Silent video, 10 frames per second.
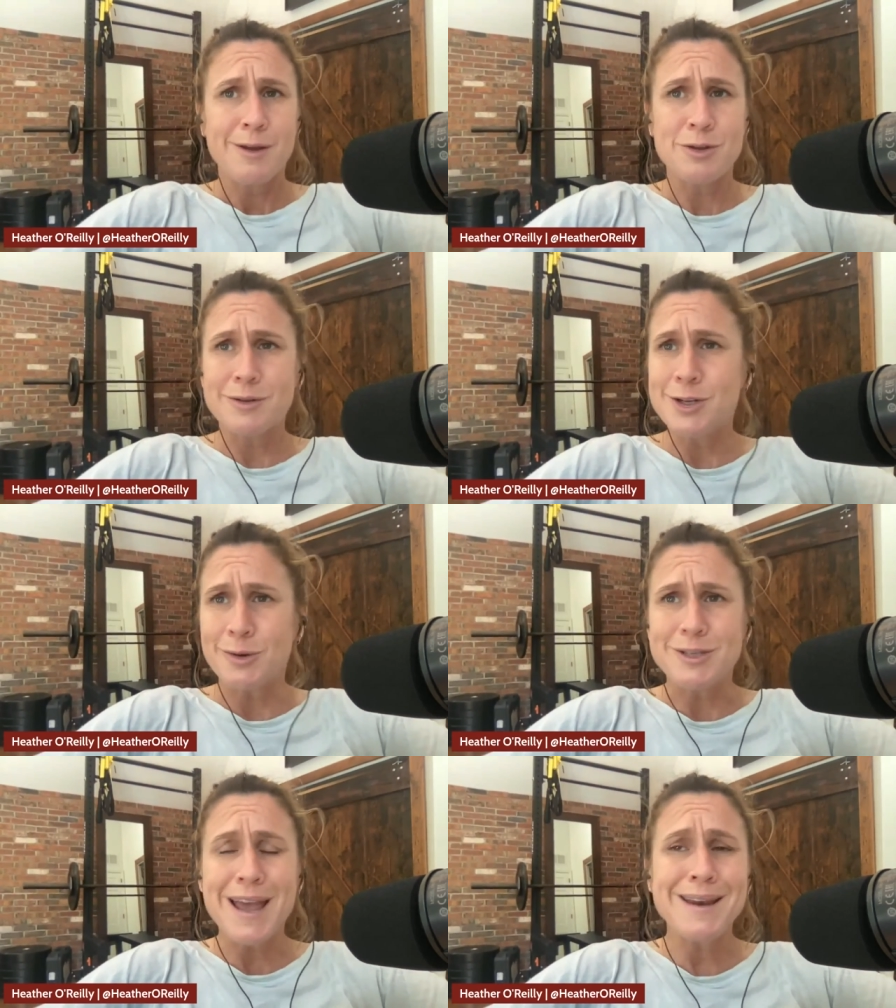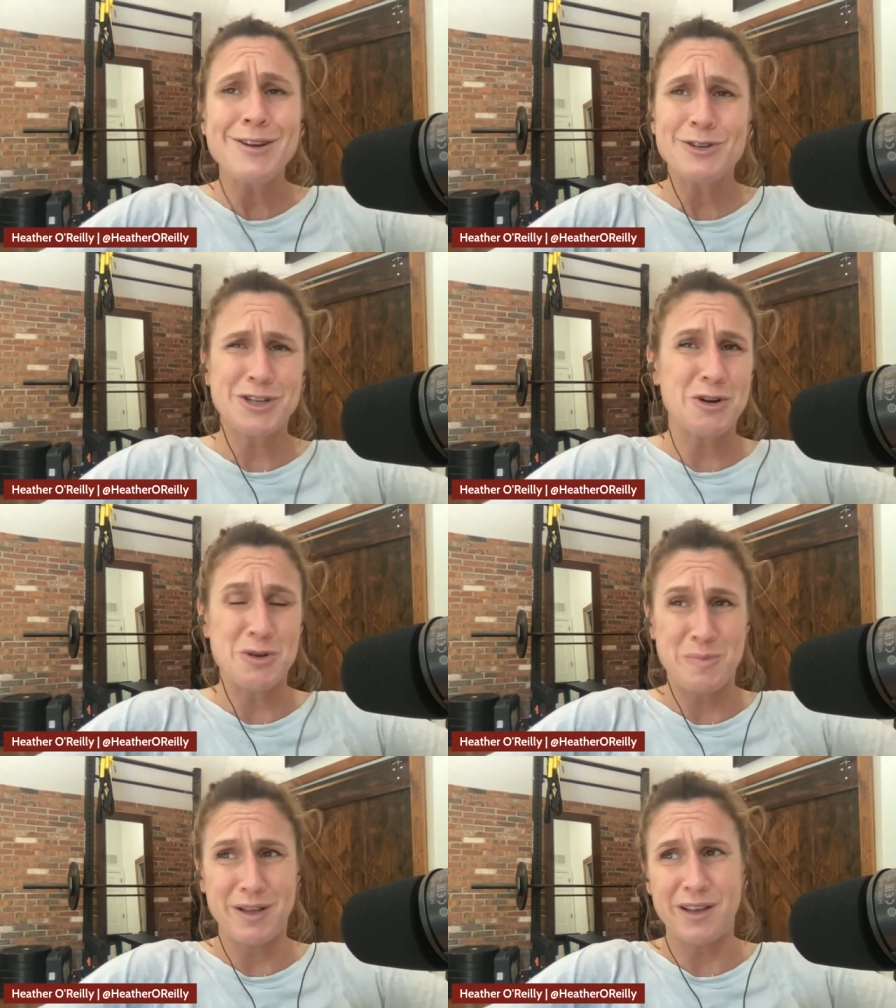You know, 10 years ago,
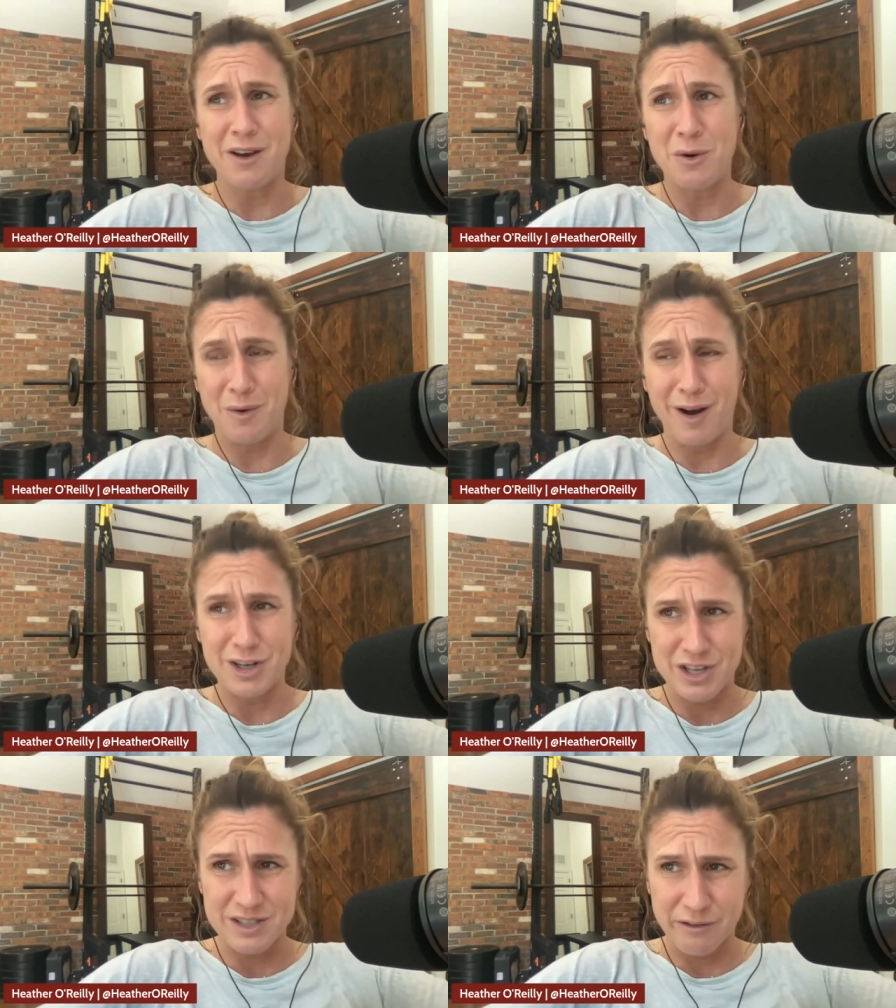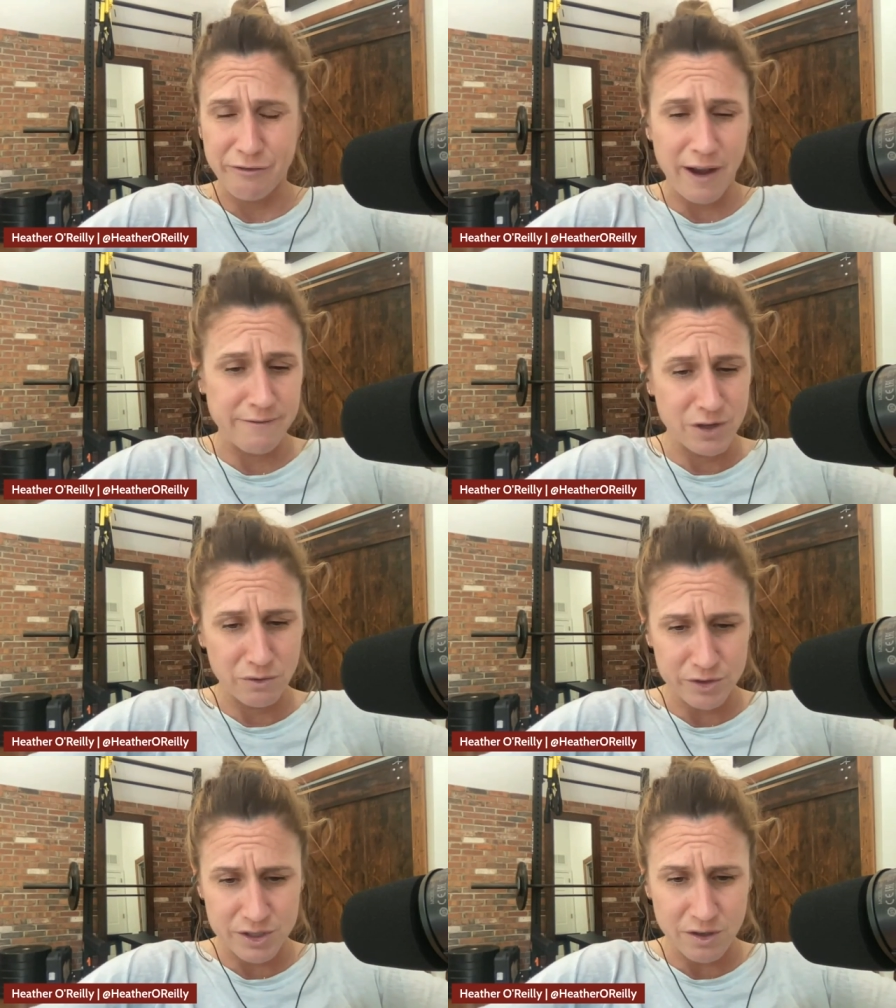you'd be like, oh gosh, that's a 5 0
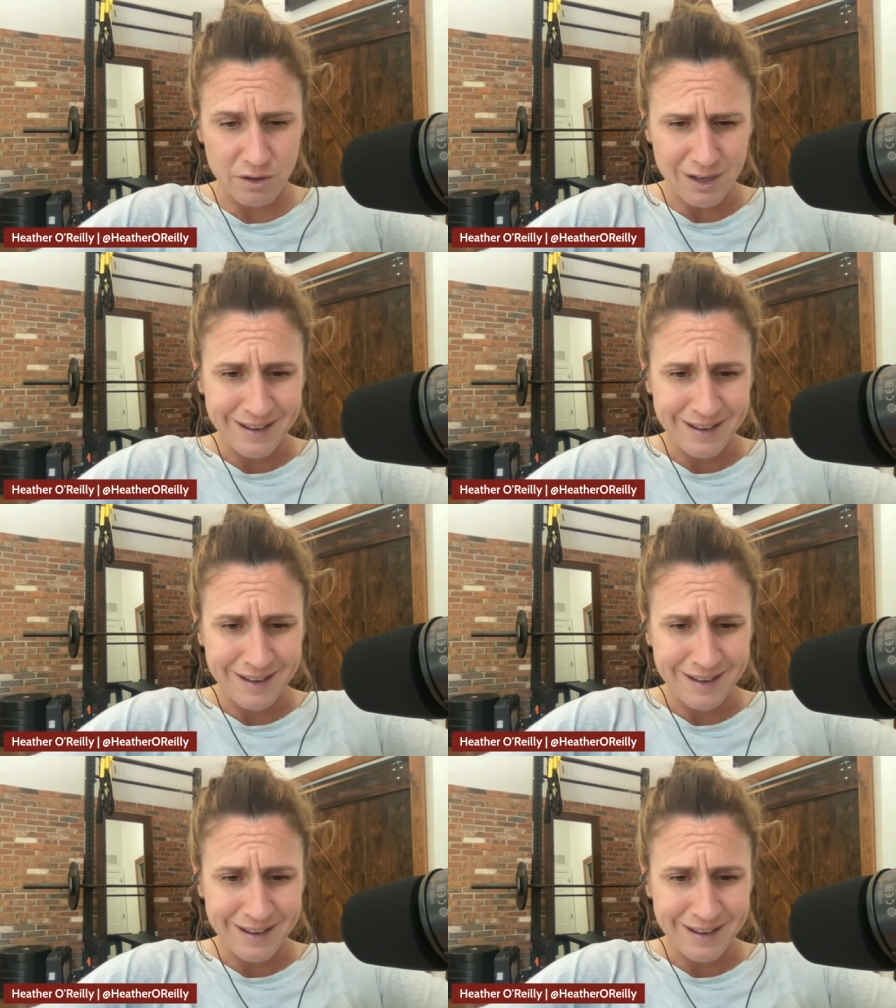result.